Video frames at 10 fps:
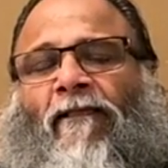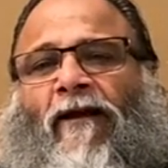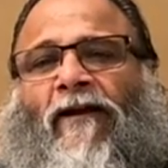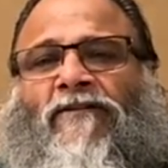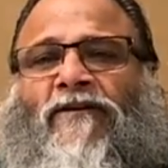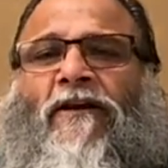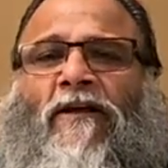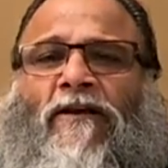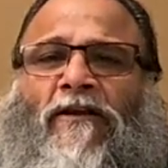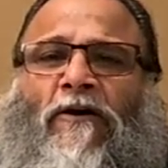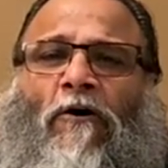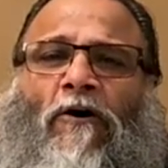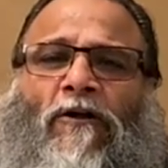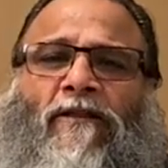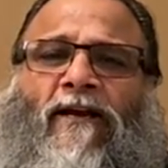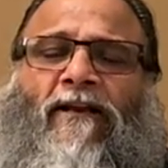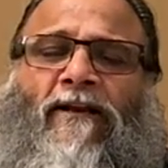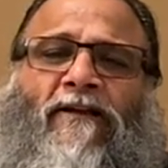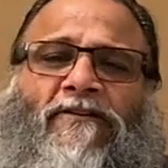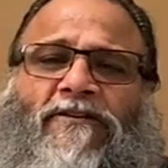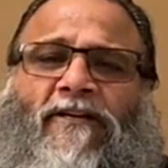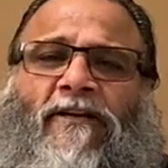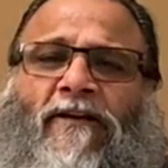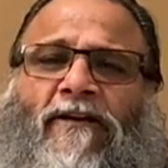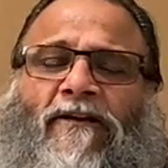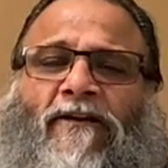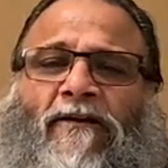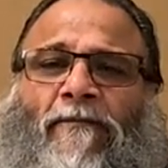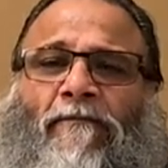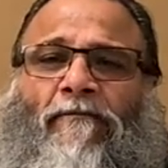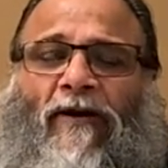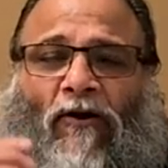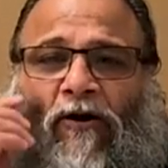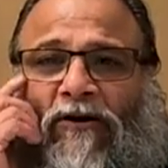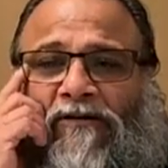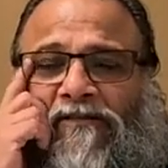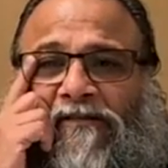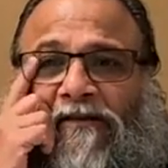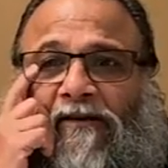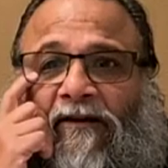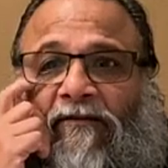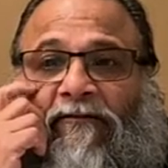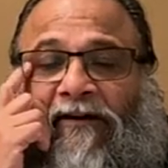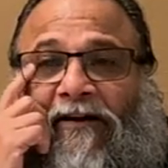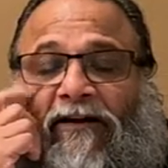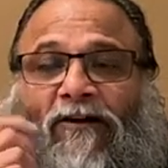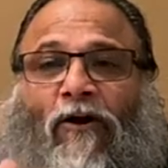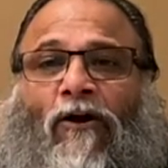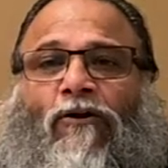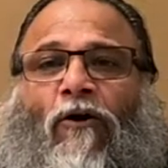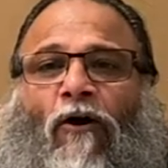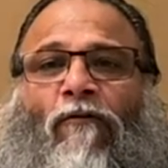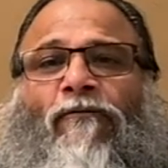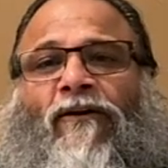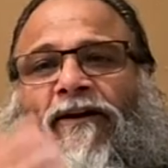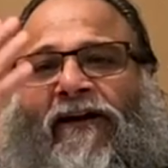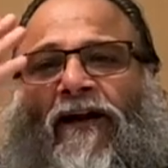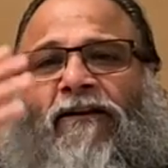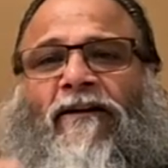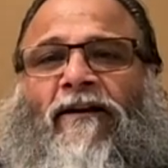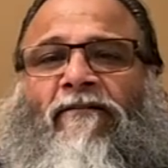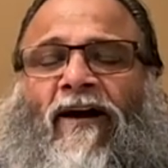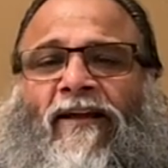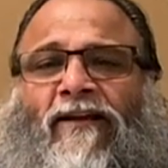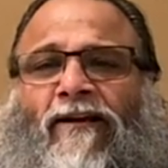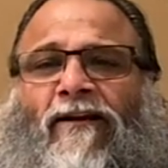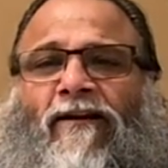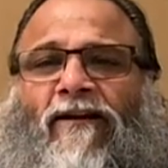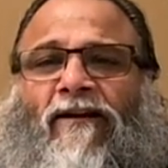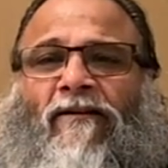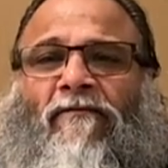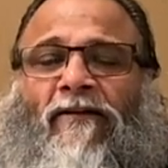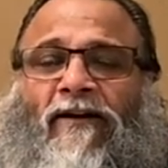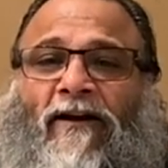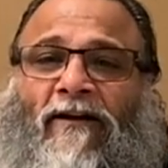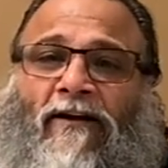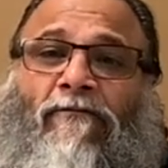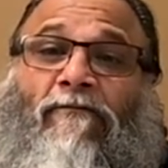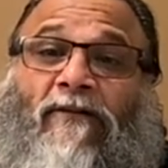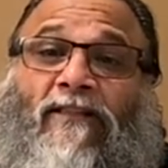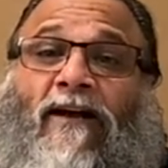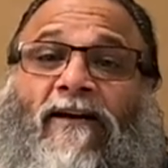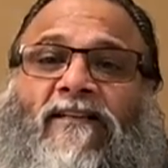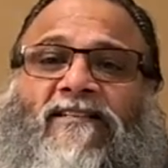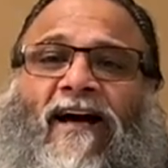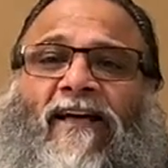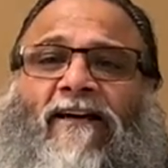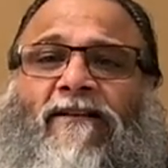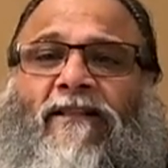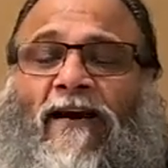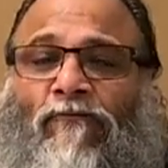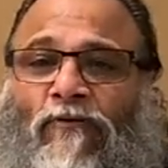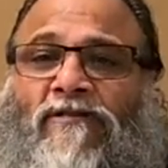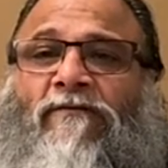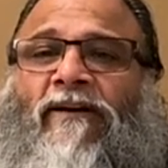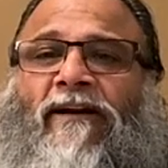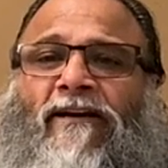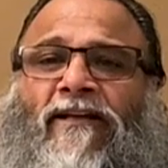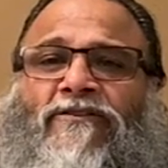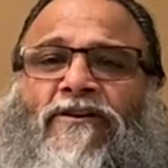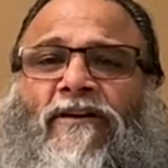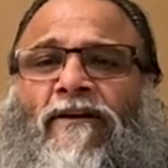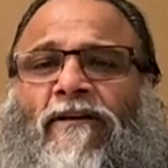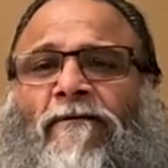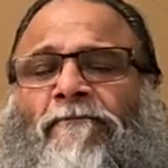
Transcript: And suddenly, all that energy, because we did not offer it at the divine, we did it with a desire, that was our intention,